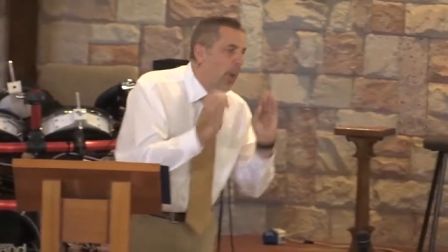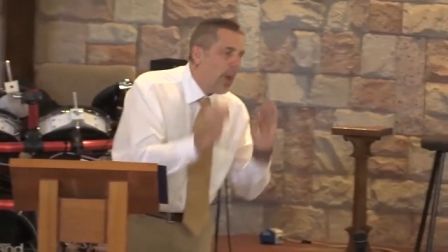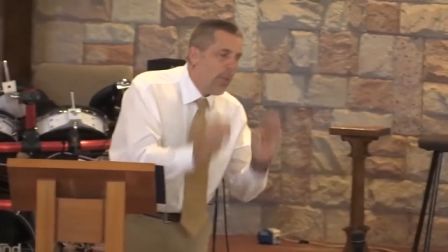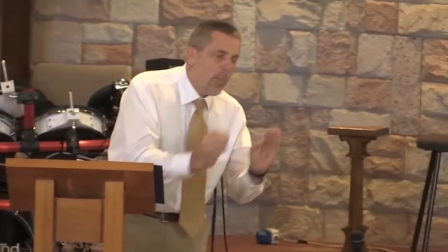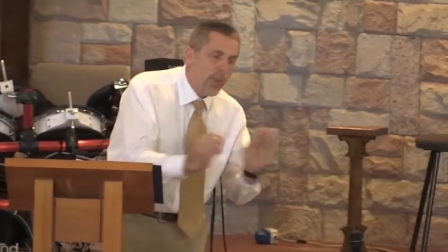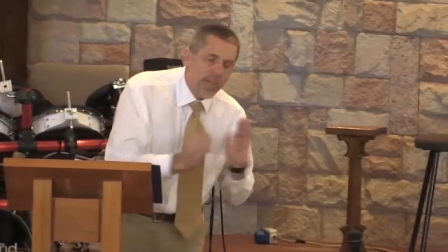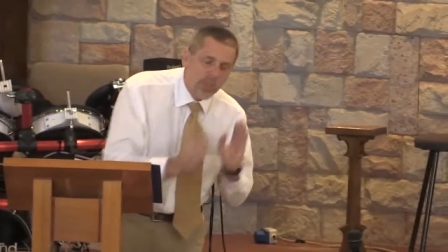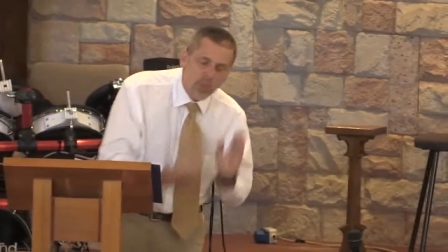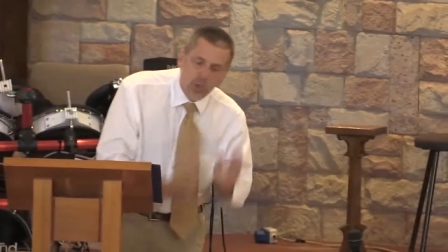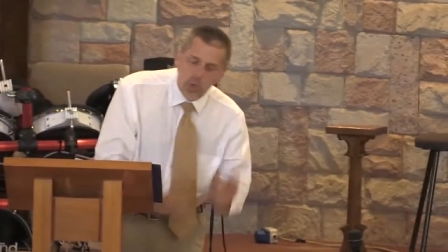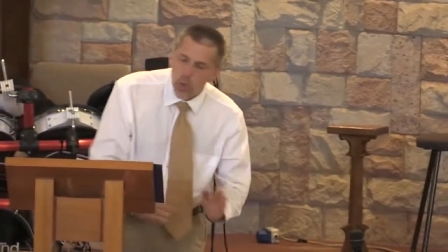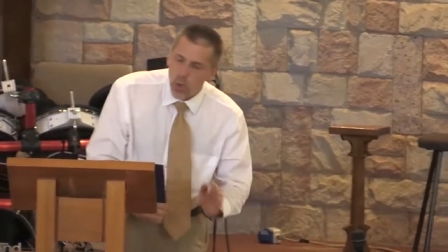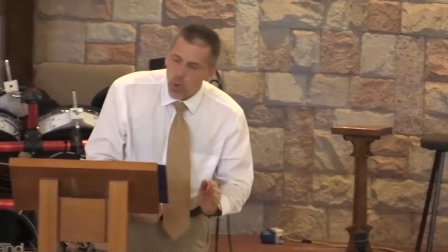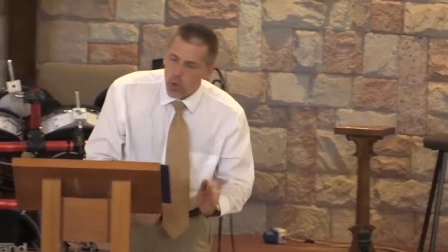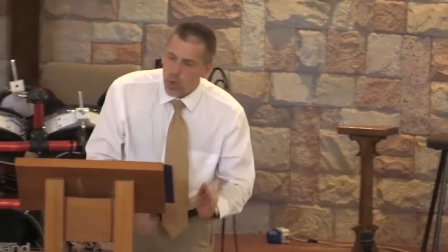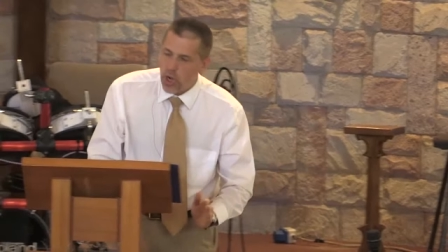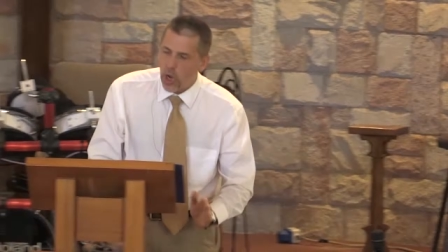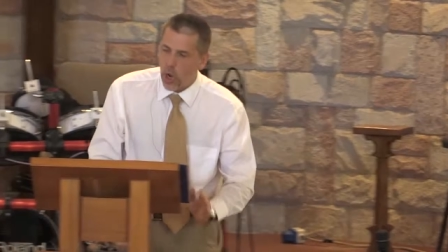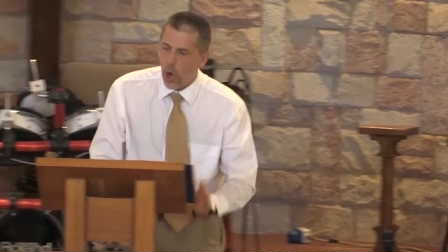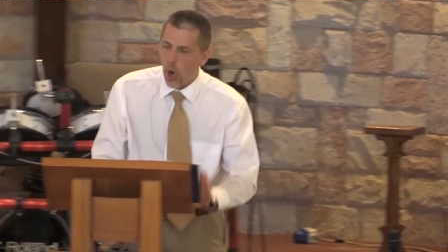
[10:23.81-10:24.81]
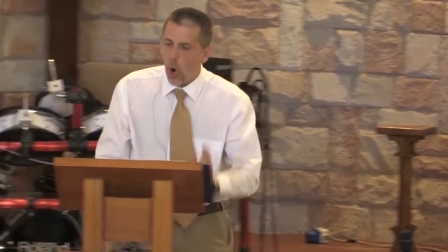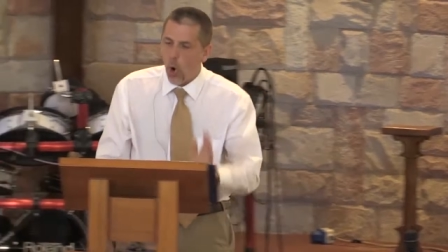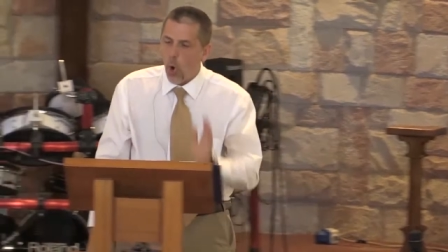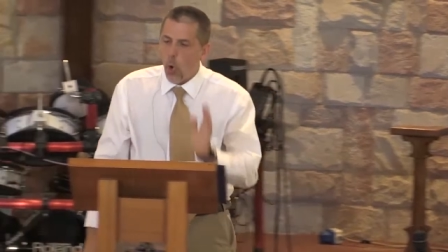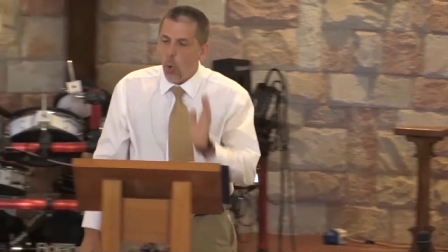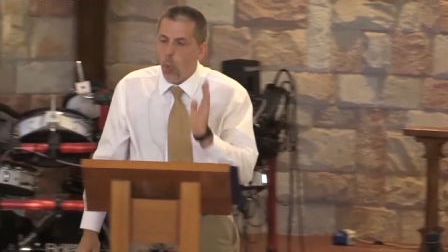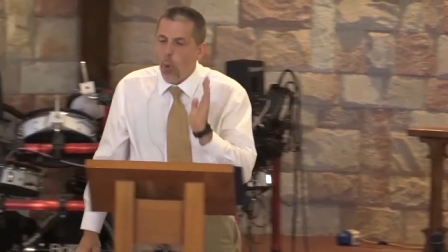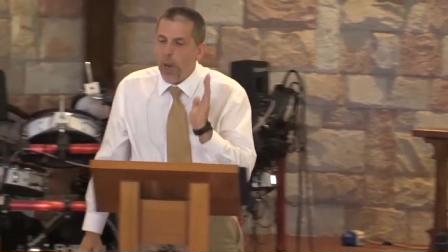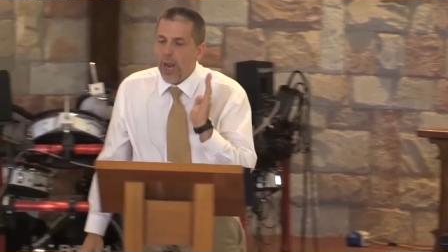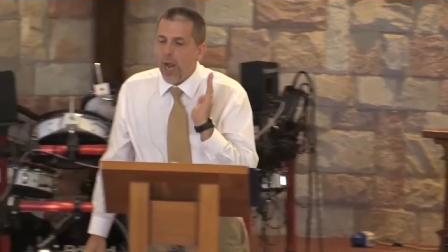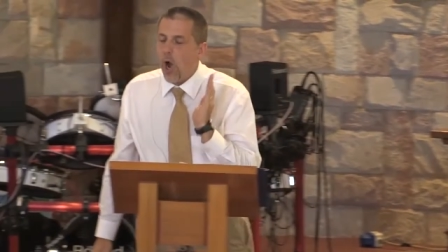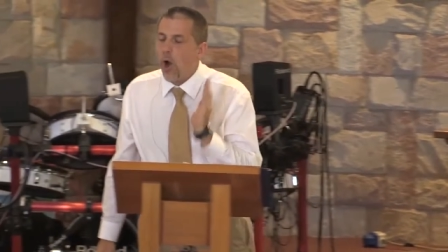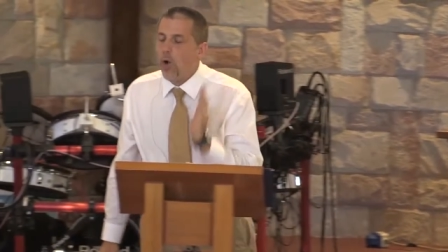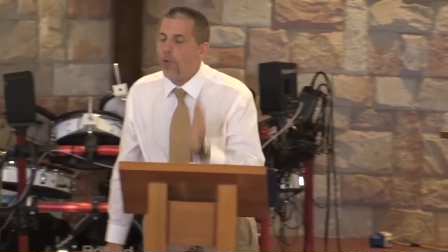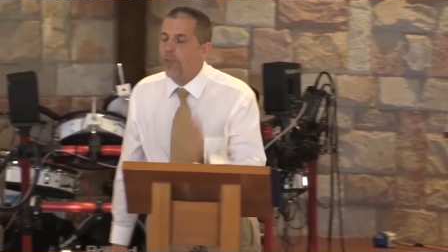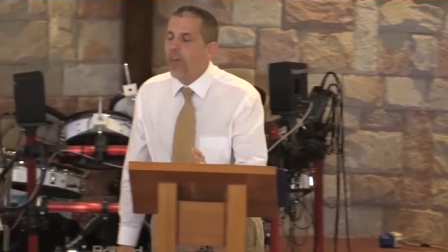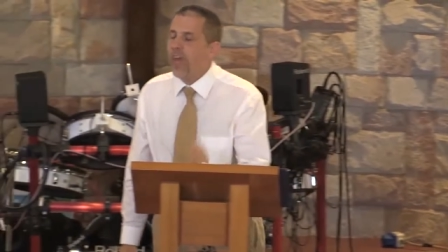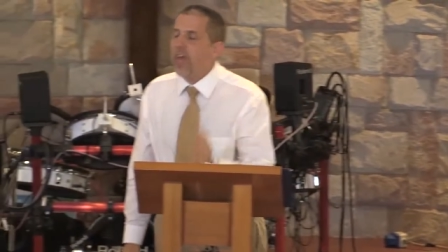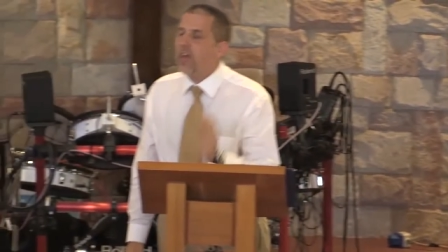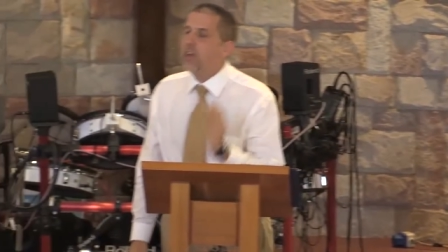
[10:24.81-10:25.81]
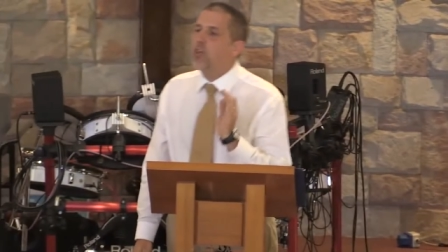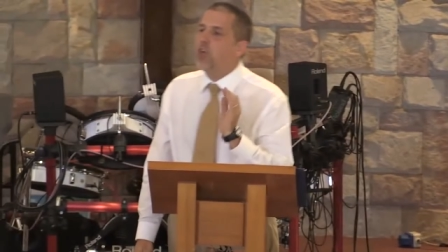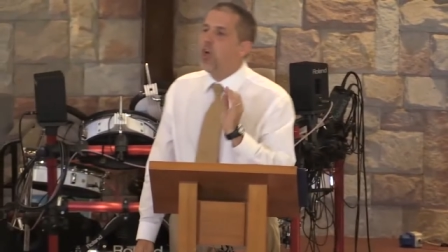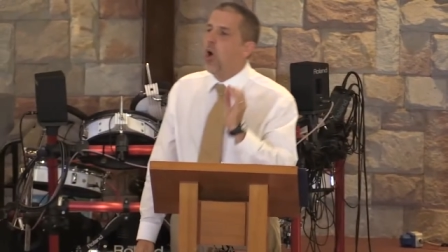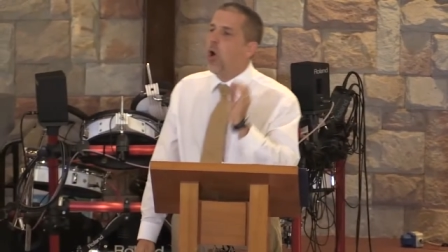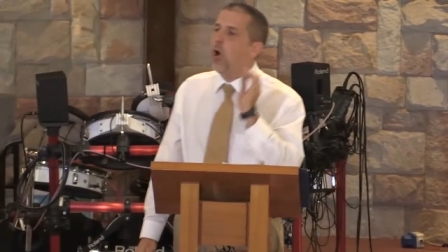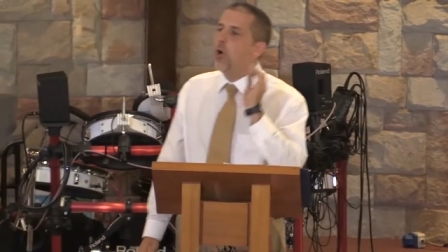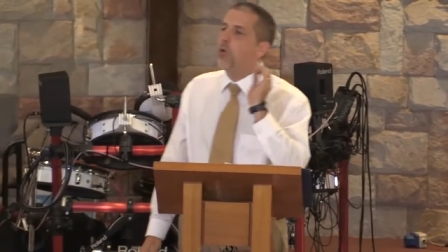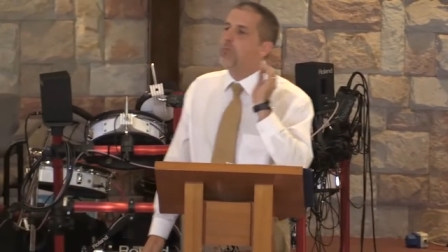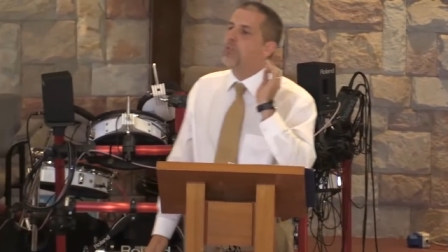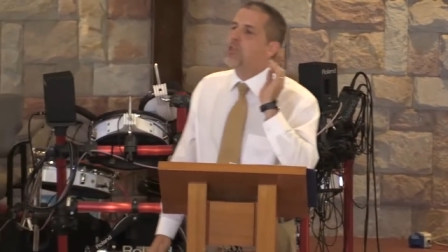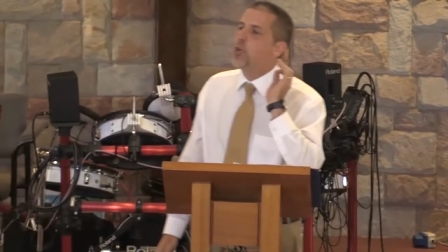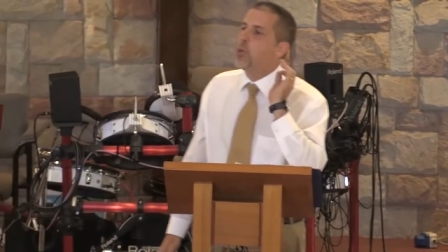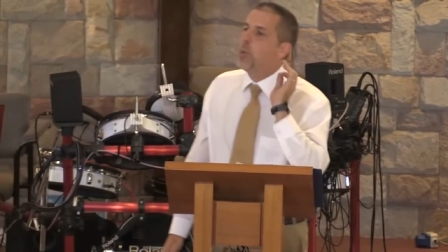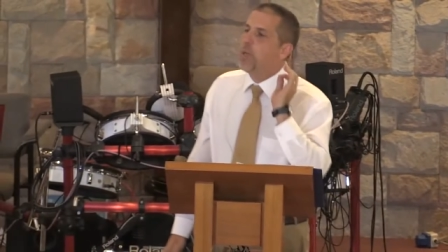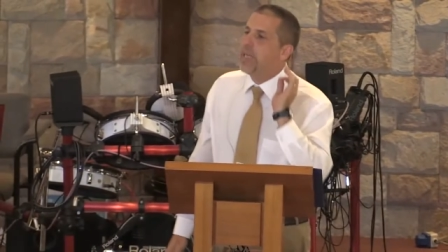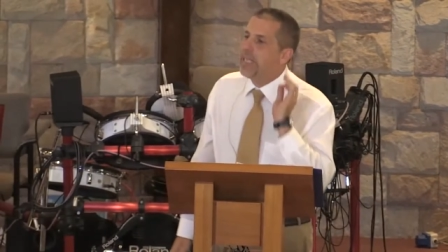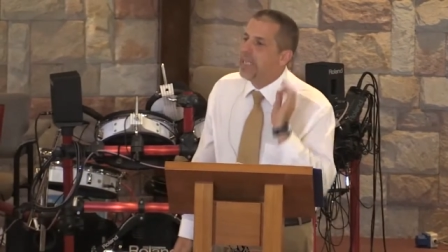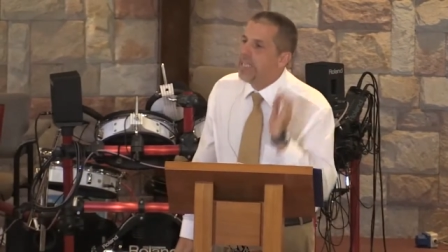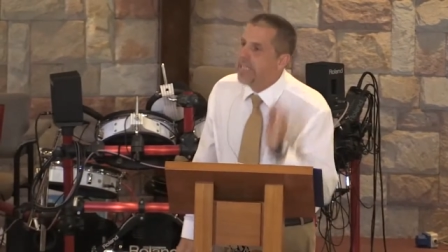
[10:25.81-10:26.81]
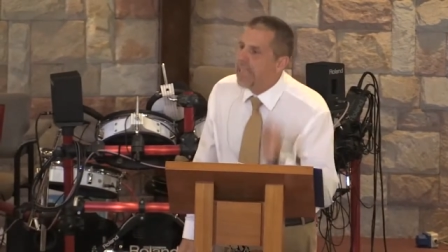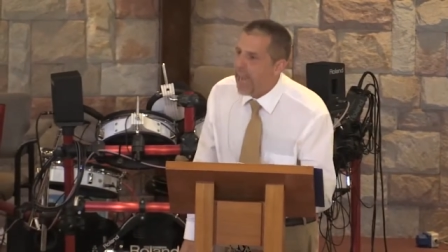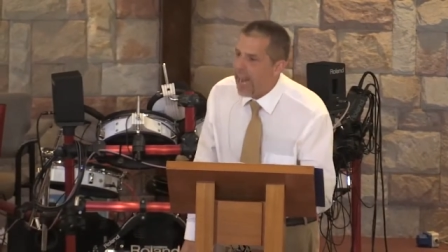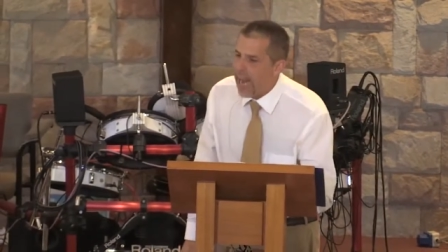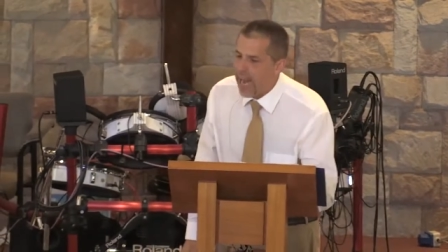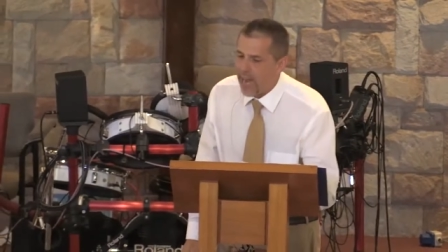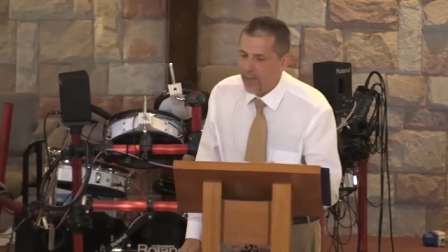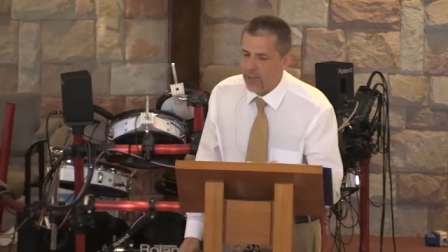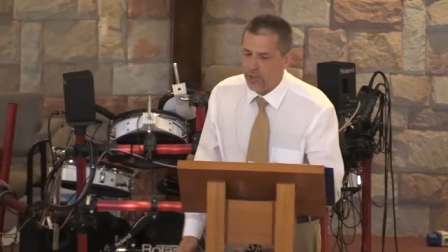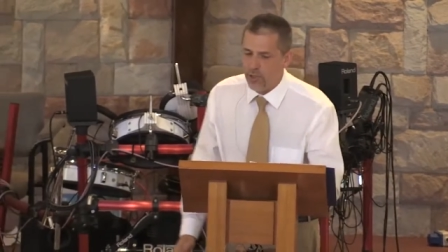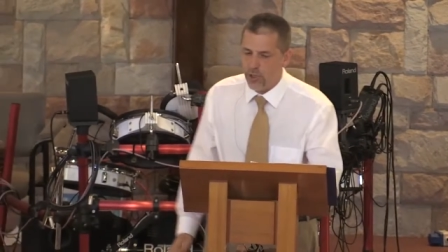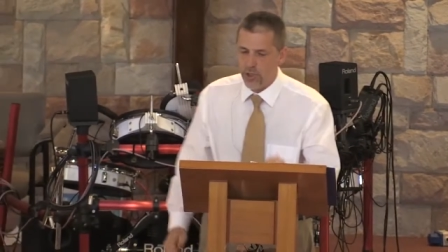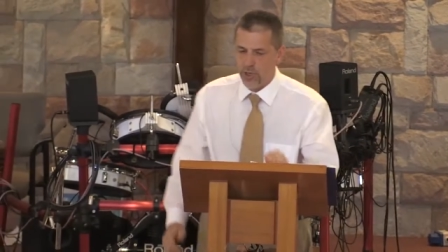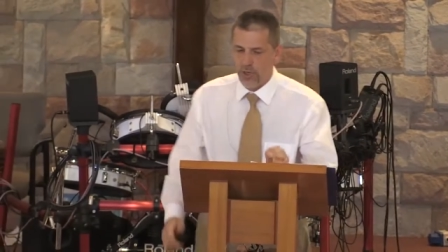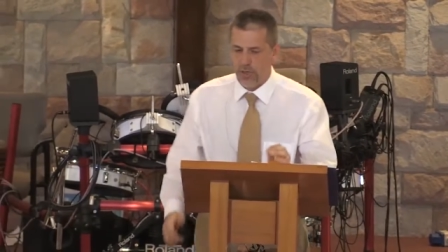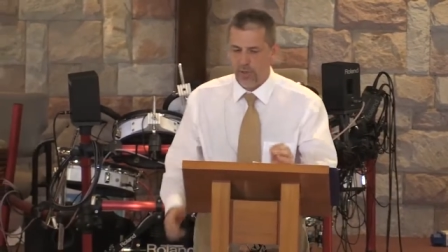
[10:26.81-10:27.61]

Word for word: when we do go, we are then called to engage